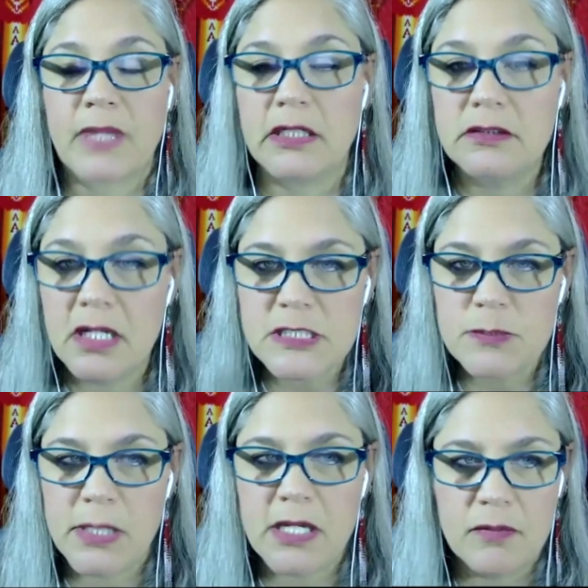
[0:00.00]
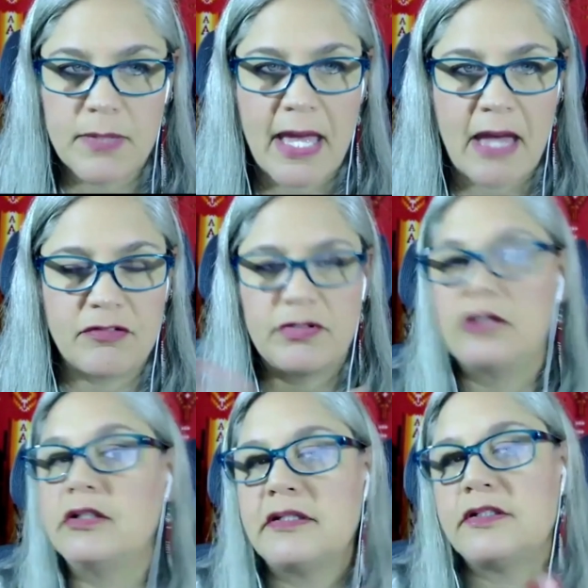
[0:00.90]
I do not speak on behalf of
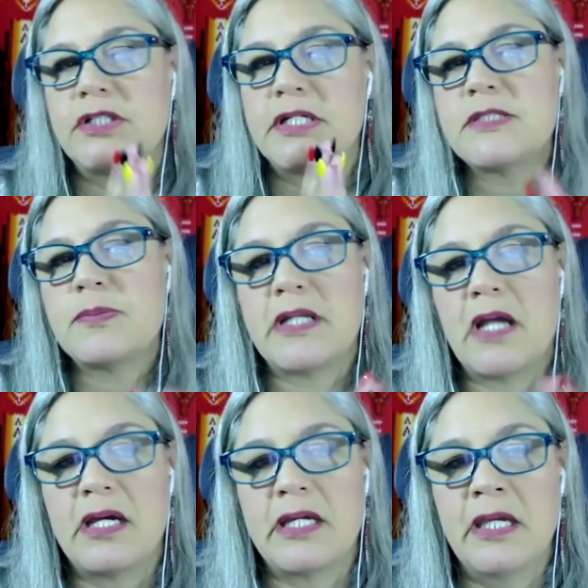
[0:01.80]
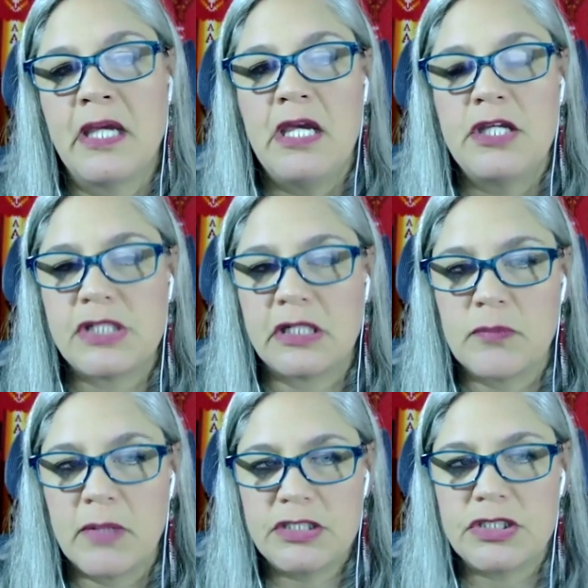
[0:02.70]
all Indigenous, but I share
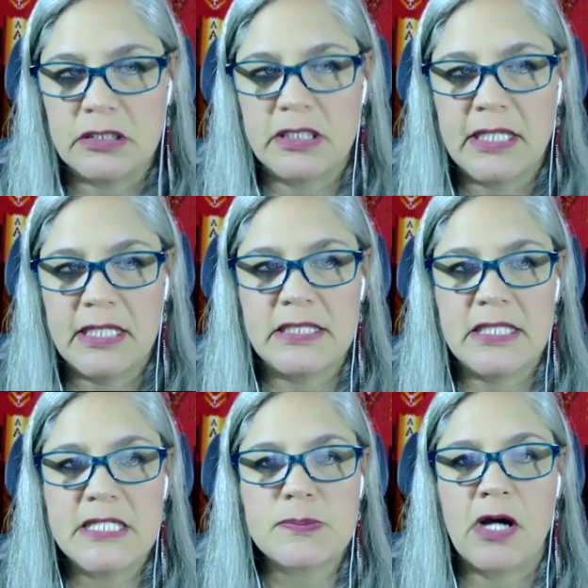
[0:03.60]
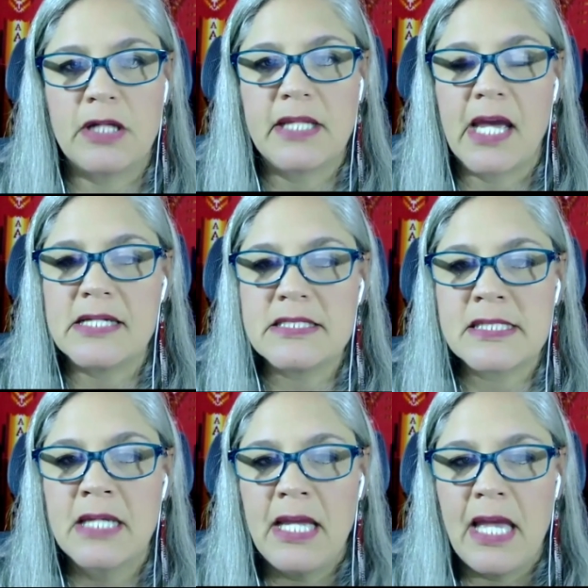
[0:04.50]
my journey in this podcast
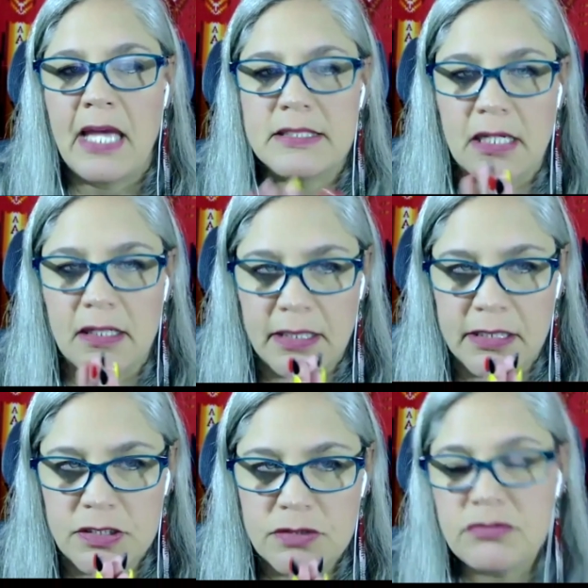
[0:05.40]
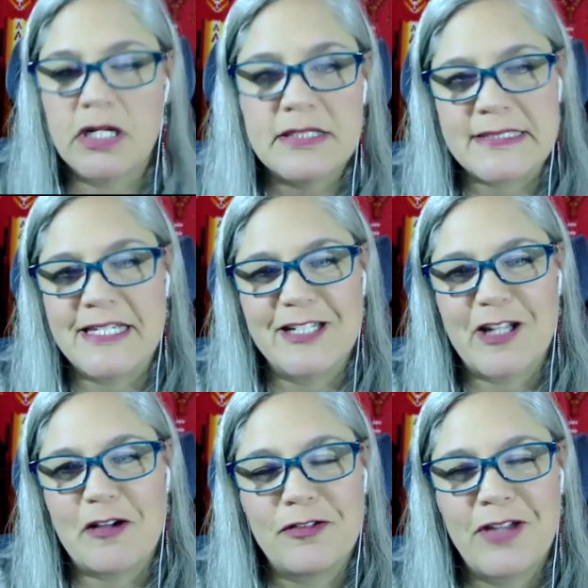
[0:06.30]
as I do not see
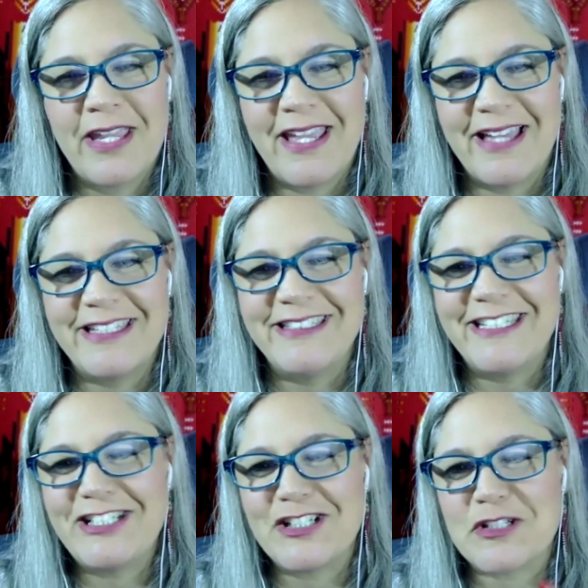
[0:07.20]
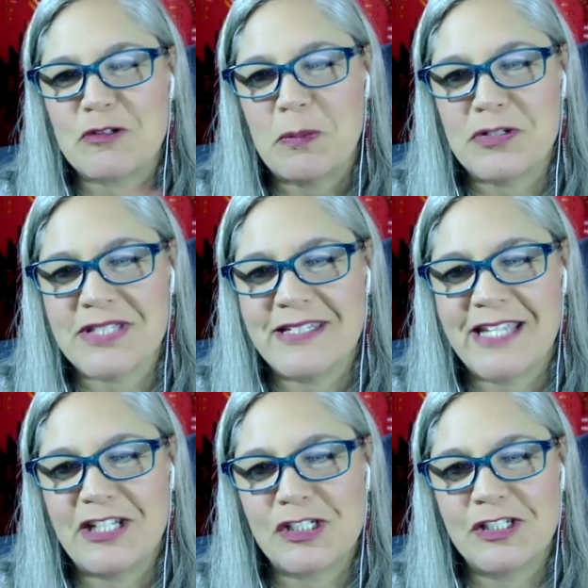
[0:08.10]
enough Indigenous
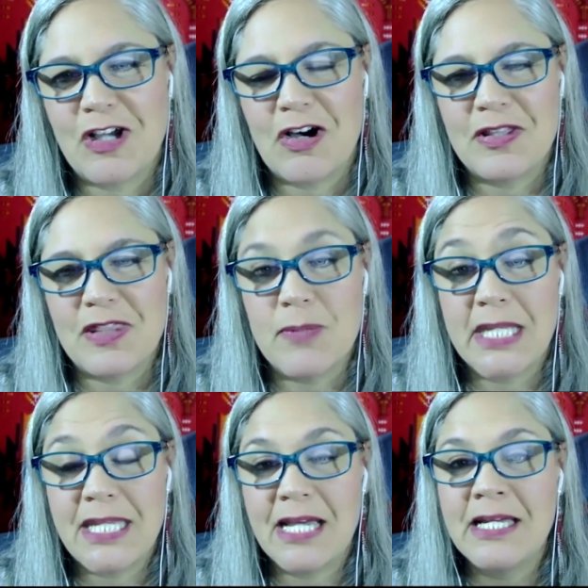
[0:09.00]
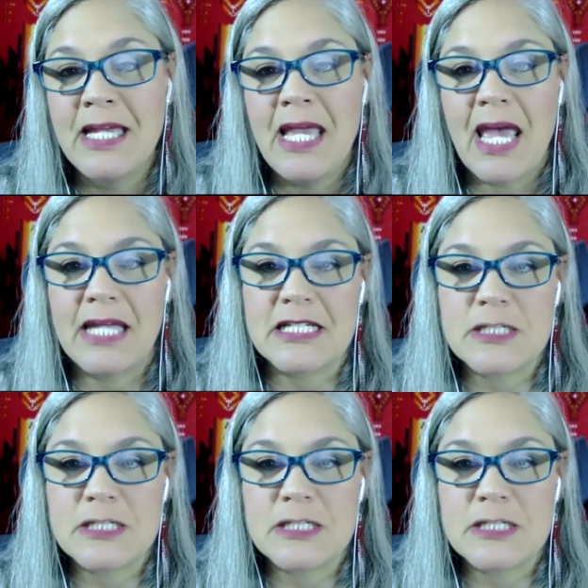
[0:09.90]
representation on the media, and